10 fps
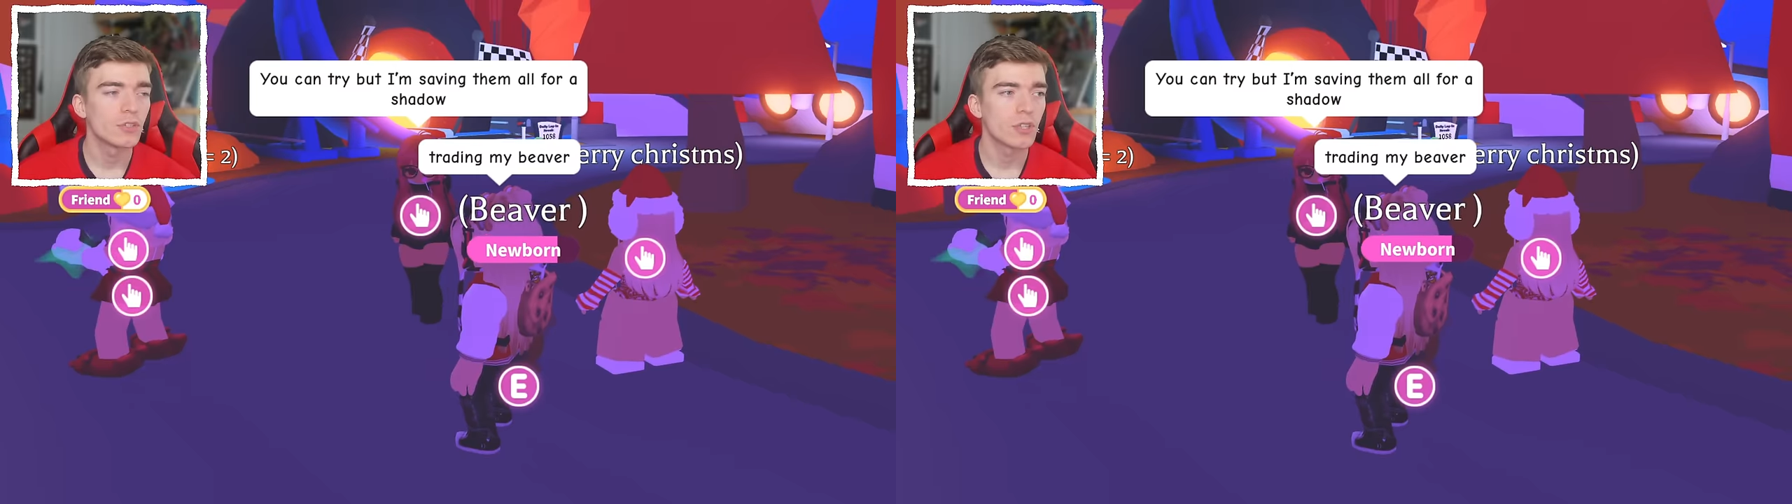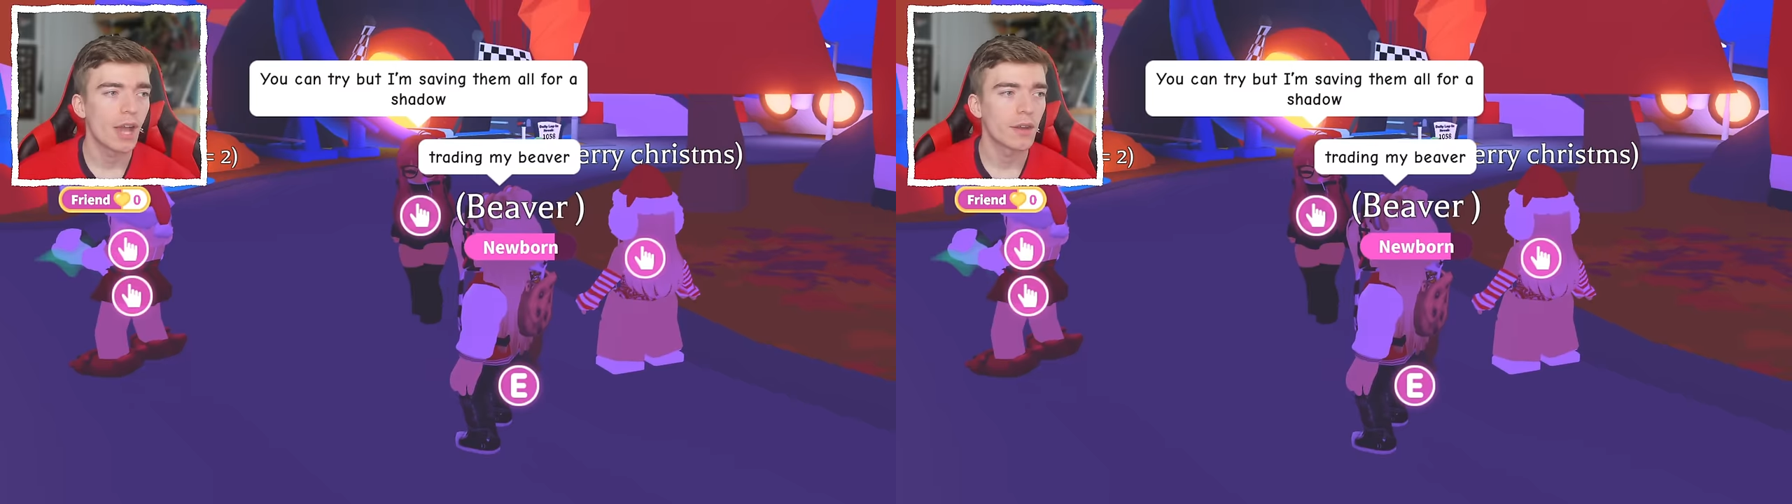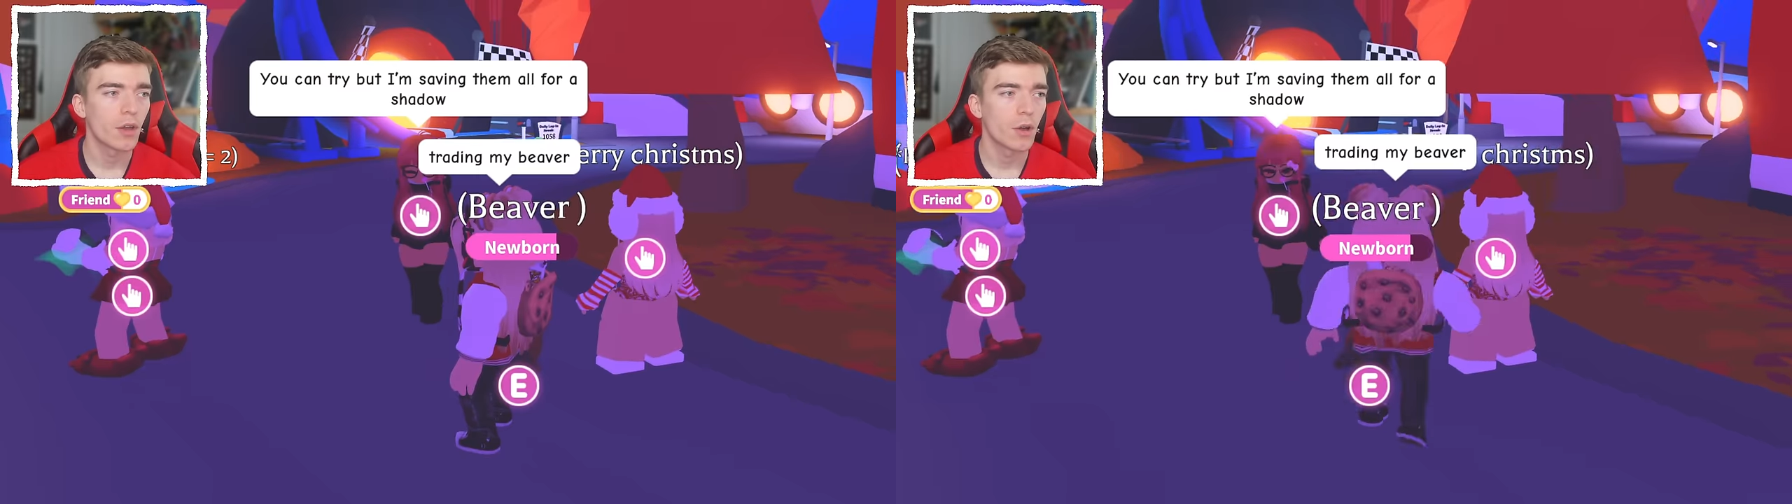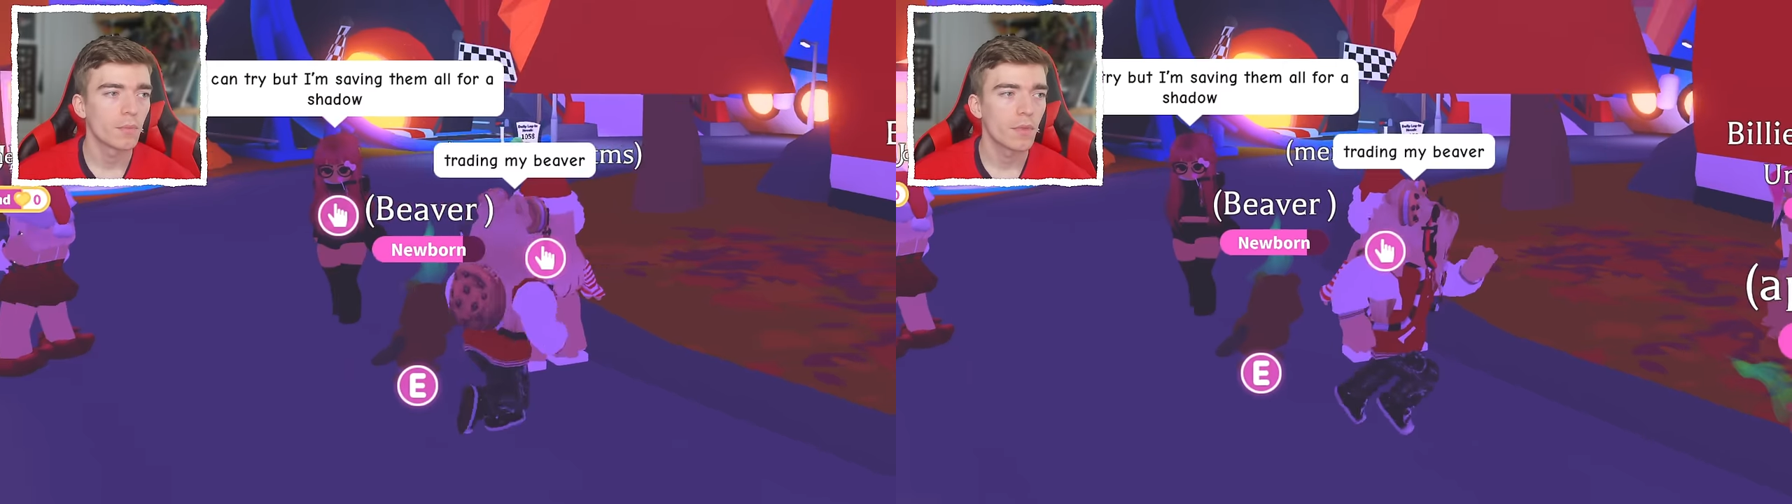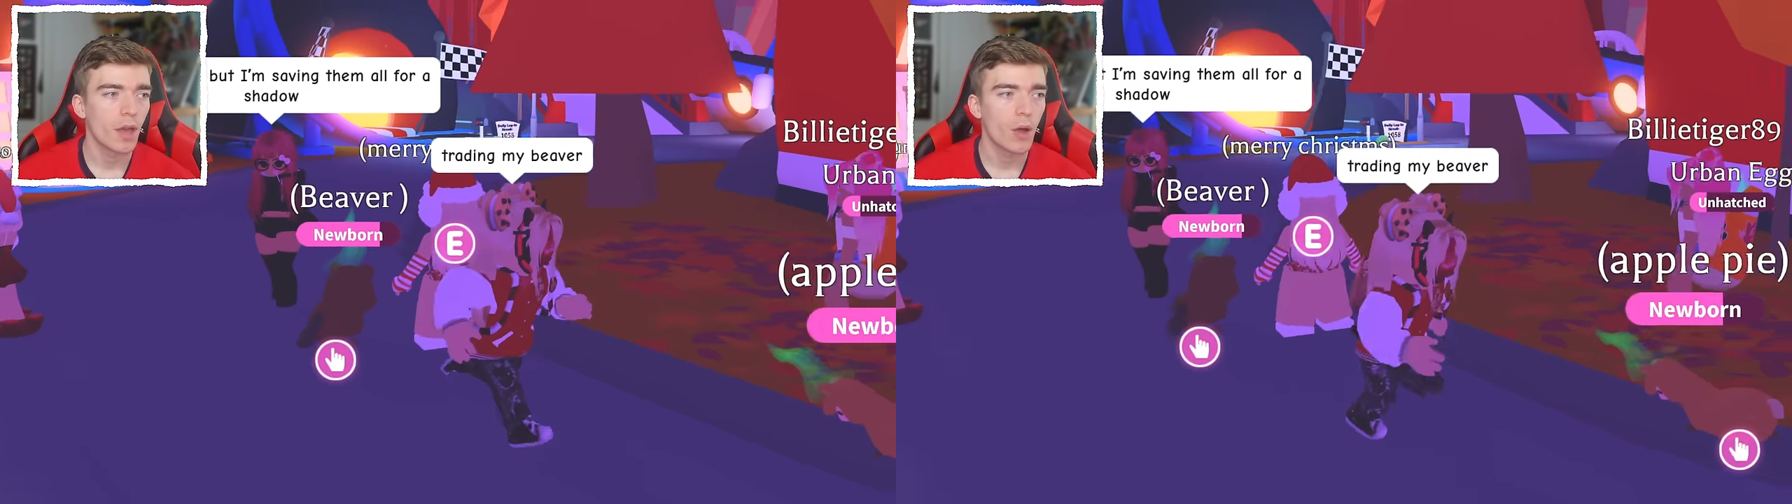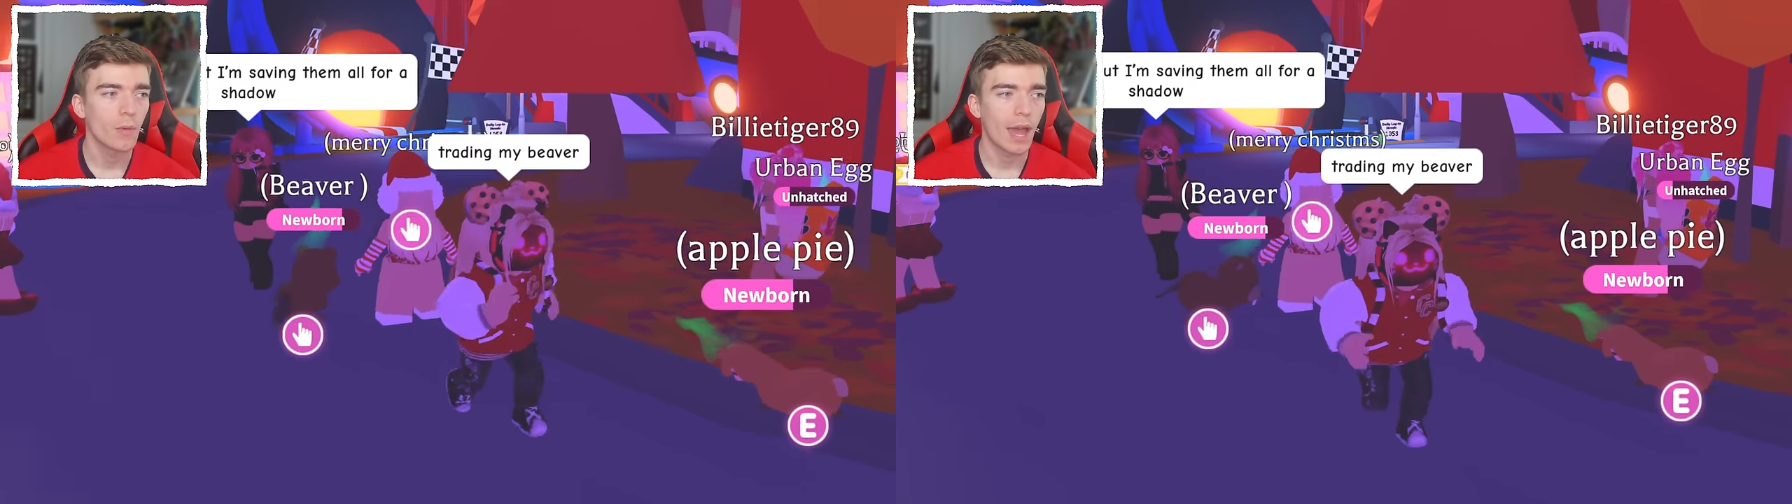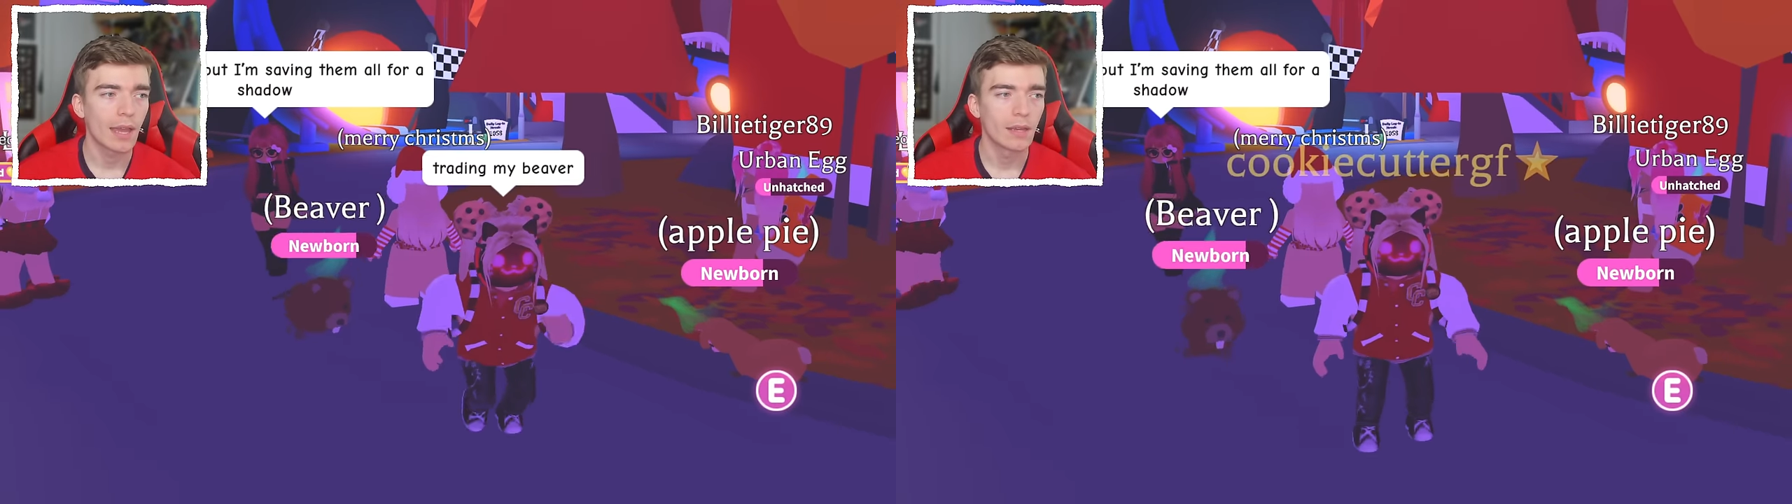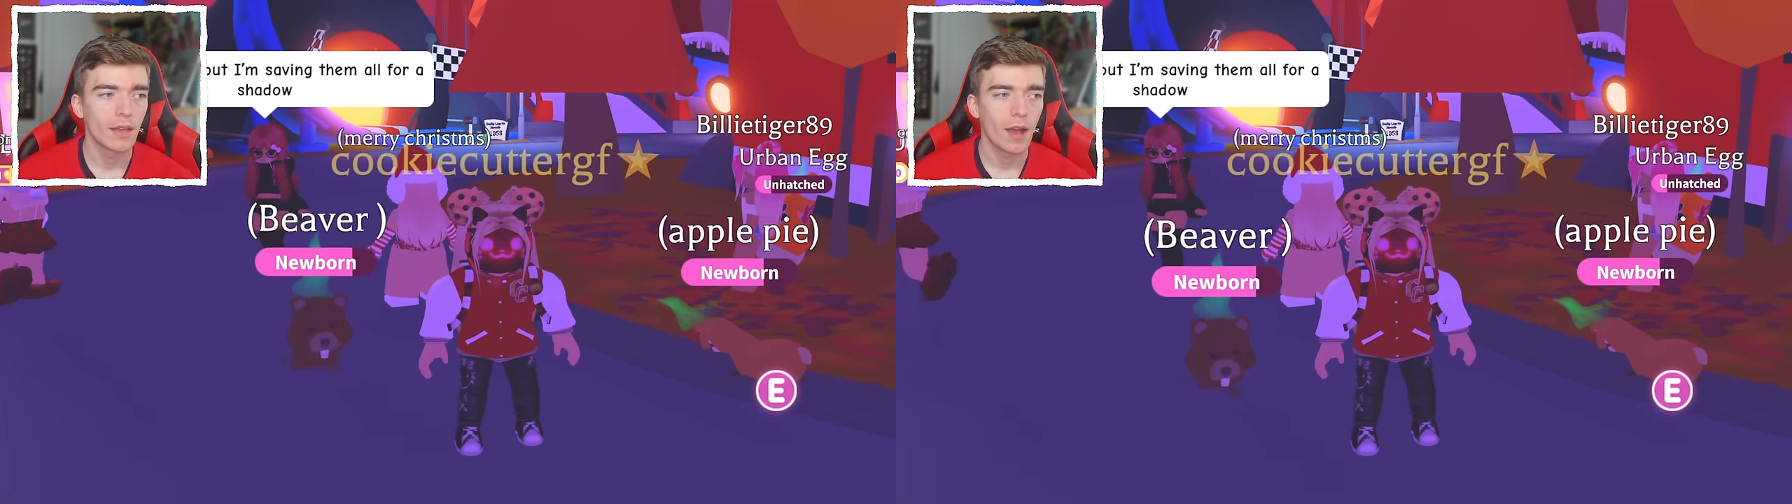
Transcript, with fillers: shadow. Okay.